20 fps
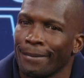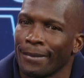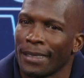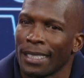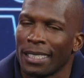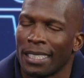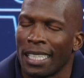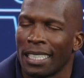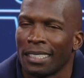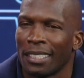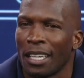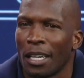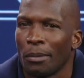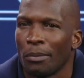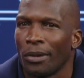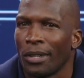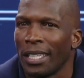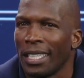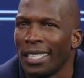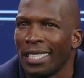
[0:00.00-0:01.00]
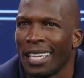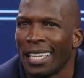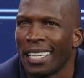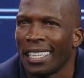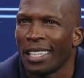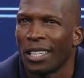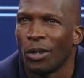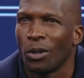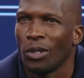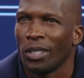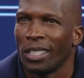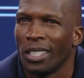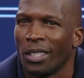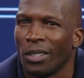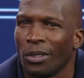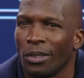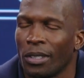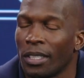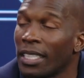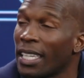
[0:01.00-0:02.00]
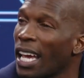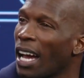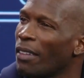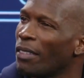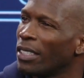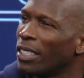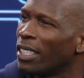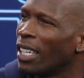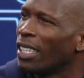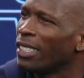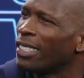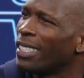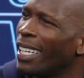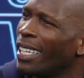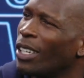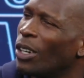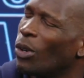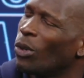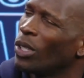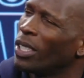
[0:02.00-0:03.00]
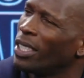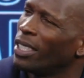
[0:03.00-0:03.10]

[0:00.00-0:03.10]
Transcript: not Tom Brady, not at goalie, no. Calvin Johnson at goalie.